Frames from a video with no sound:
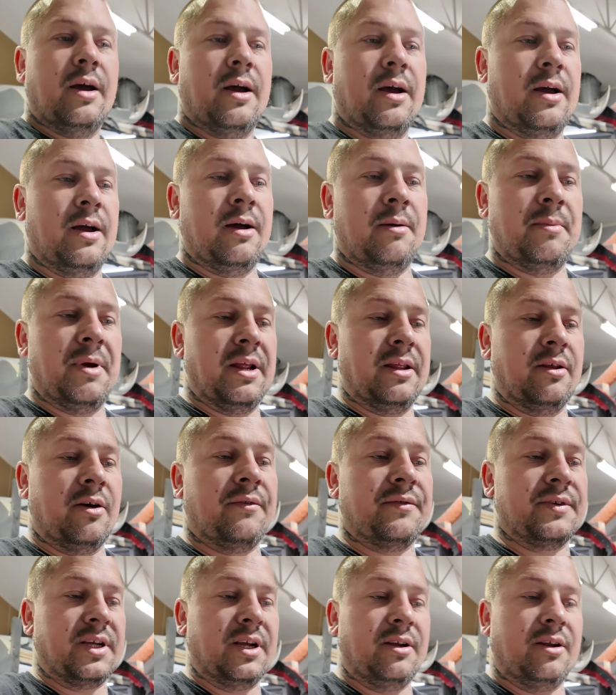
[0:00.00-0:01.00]
And
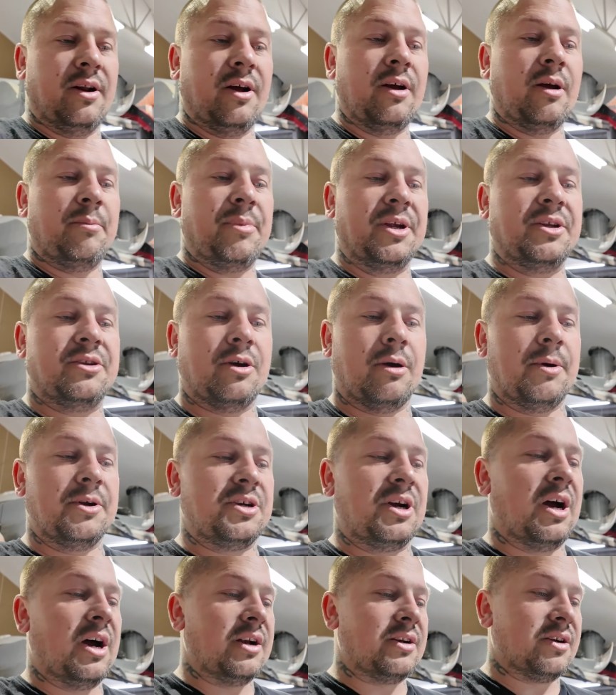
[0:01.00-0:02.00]
obviously, a big
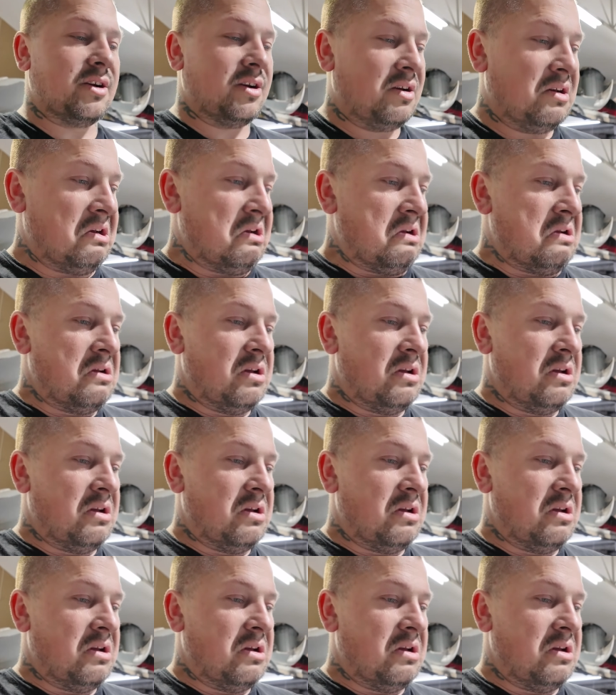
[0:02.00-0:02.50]
turbocharger